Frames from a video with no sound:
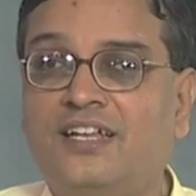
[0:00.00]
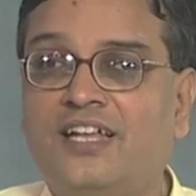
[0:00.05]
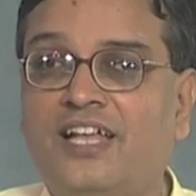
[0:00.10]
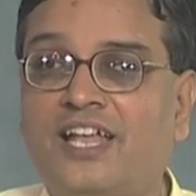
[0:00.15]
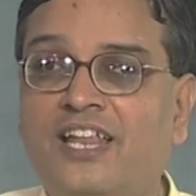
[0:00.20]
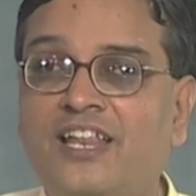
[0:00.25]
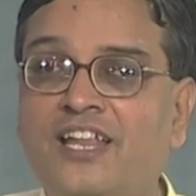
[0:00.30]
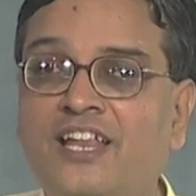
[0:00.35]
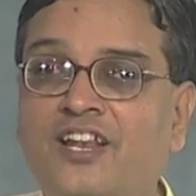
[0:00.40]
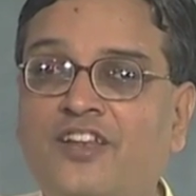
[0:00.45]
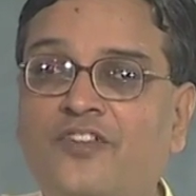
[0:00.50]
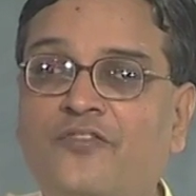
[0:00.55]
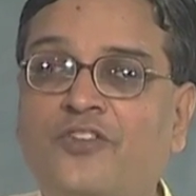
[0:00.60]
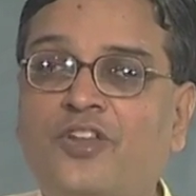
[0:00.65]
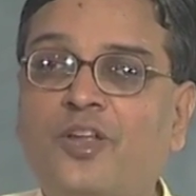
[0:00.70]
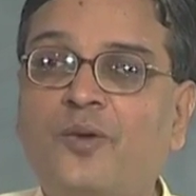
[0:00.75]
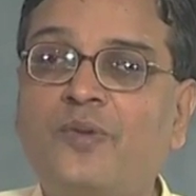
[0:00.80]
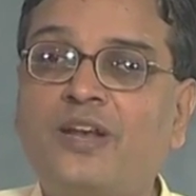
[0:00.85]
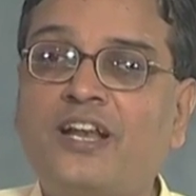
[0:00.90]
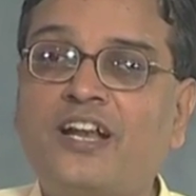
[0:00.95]
Any
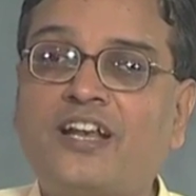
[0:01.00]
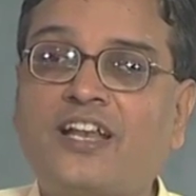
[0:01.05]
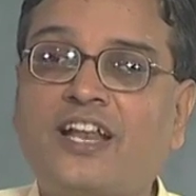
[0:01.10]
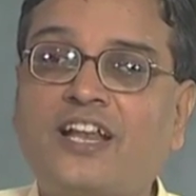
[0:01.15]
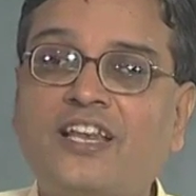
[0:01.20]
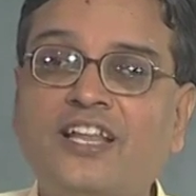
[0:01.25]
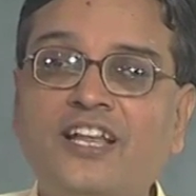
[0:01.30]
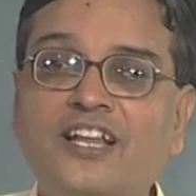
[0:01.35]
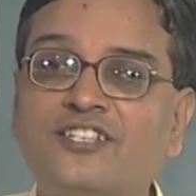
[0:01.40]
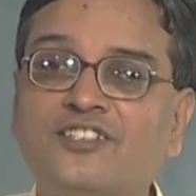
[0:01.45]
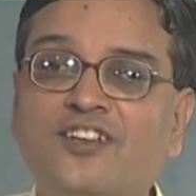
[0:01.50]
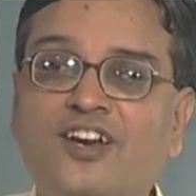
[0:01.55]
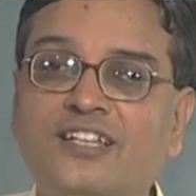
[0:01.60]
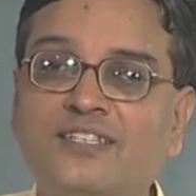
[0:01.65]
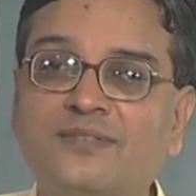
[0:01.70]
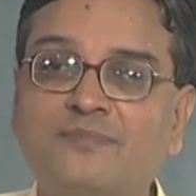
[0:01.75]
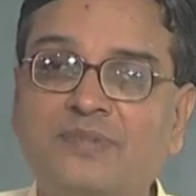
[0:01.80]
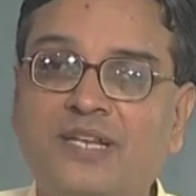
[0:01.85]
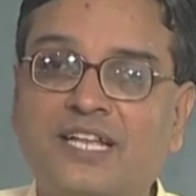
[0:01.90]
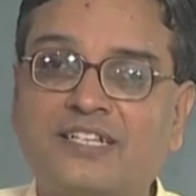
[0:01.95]
interferometric technique is not a
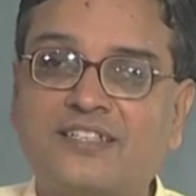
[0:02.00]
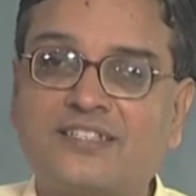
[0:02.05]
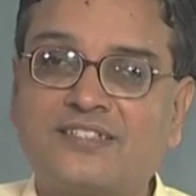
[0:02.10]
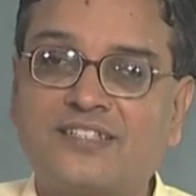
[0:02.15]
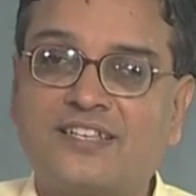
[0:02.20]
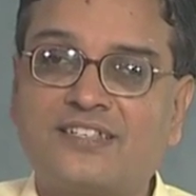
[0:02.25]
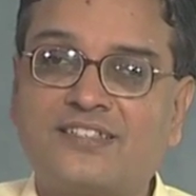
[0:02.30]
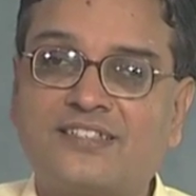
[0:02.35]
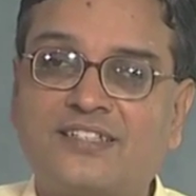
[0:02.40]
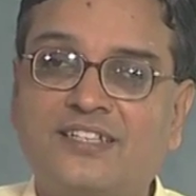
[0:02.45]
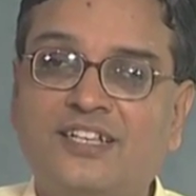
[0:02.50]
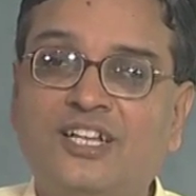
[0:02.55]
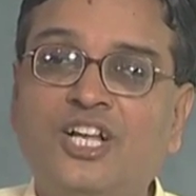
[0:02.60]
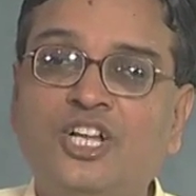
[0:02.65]
simple exercise.